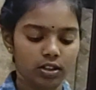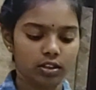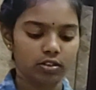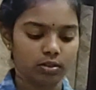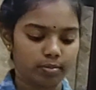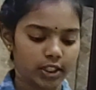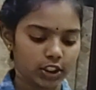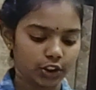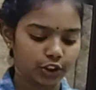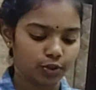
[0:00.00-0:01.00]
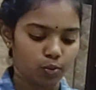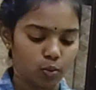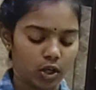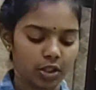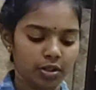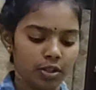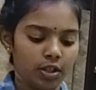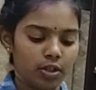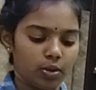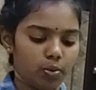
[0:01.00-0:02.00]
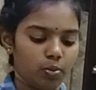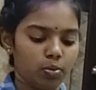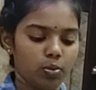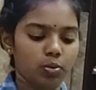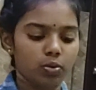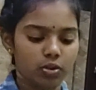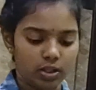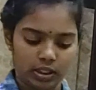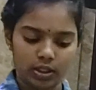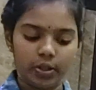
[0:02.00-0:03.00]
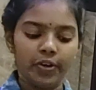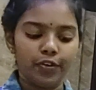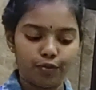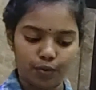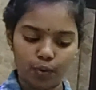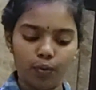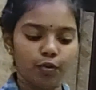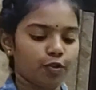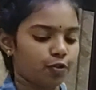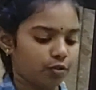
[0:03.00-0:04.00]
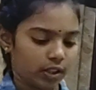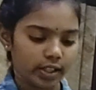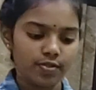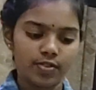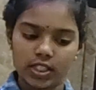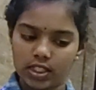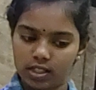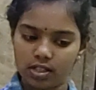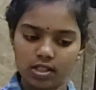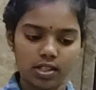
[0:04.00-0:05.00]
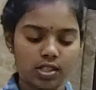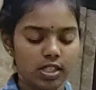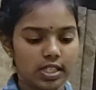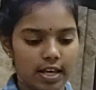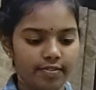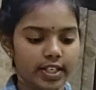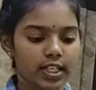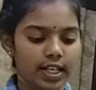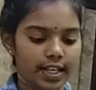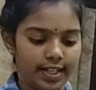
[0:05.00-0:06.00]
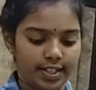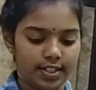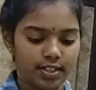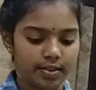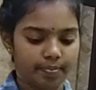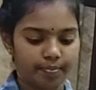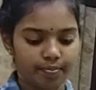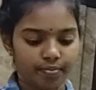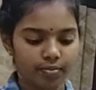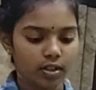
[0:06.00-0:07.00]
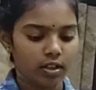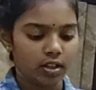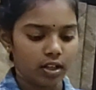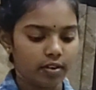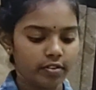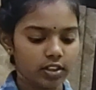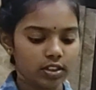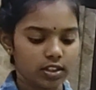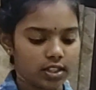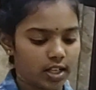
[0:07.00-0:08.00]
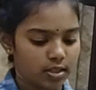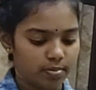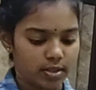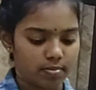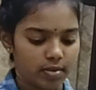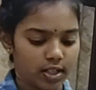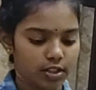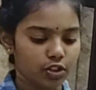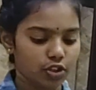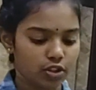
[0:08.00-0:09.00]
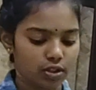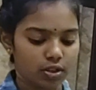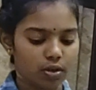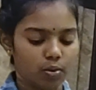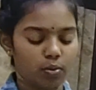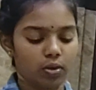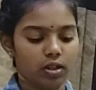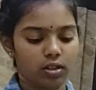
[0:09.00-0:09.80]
This is matched. 1, 2, 3, 4, 5, 6, 7, 8. Everything has been matched. Now,